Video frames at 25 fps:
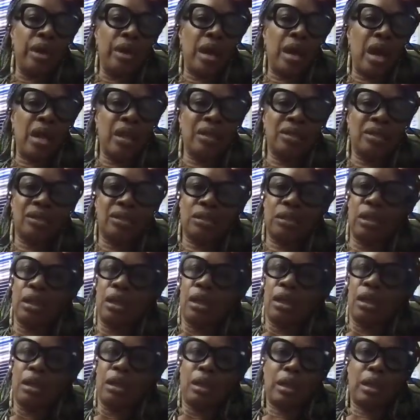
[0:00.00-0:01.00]
knowledge,
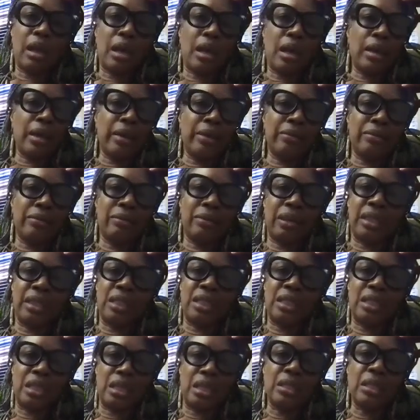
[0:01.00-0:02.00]
guys,
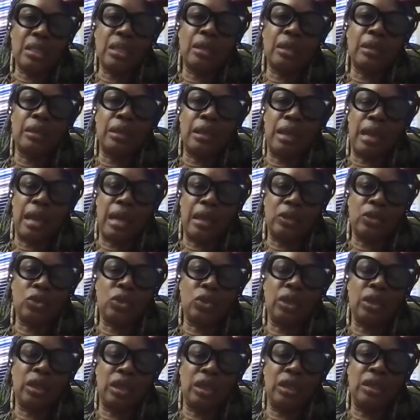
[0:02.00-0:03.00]
it's easy,
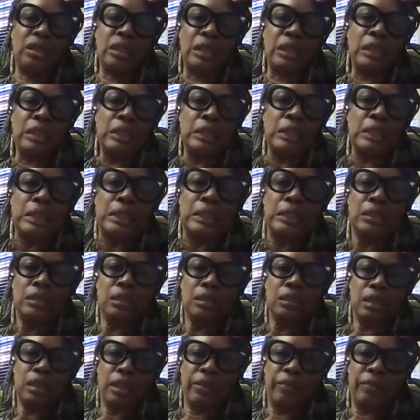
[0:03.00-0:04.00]
actually easy.
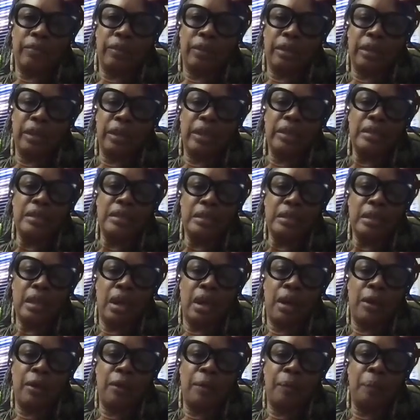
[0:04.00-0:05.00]
It really is.
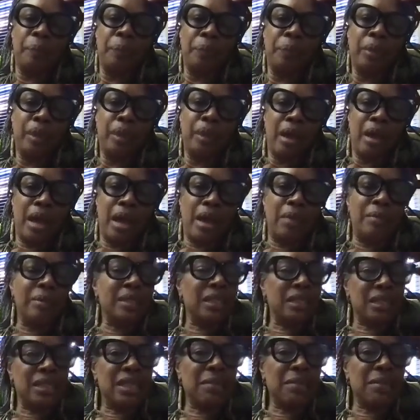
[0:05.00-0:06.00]
I was
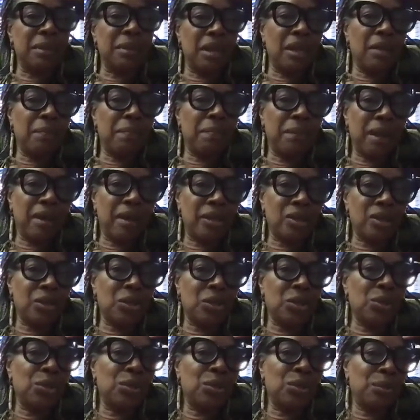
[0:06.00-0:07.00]
intimidated by it
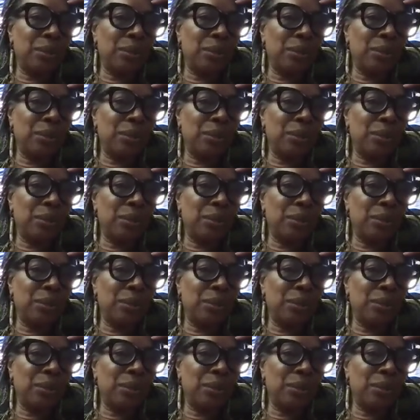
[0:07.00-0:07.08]
too